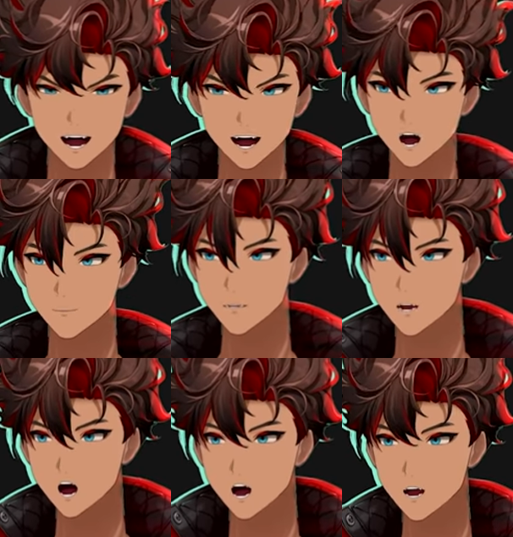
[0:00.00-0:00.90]
I feel
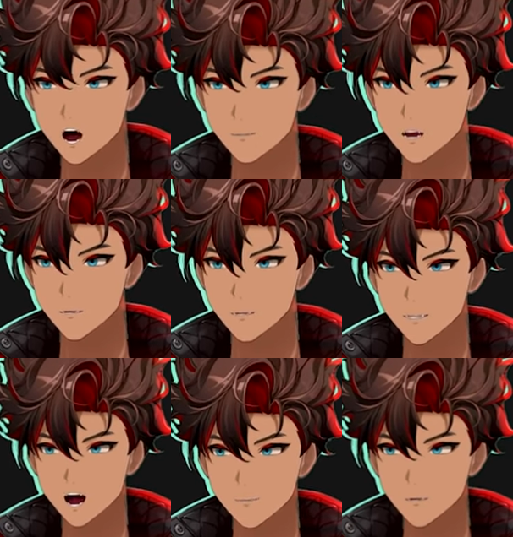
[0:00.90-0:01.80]
like, I forgot what
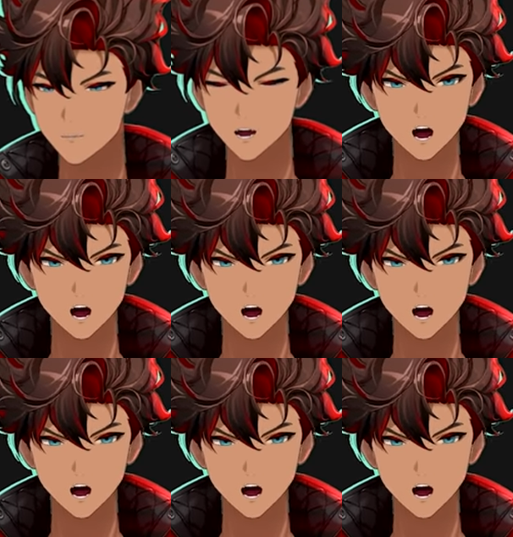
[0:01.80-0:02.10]
Temtem used.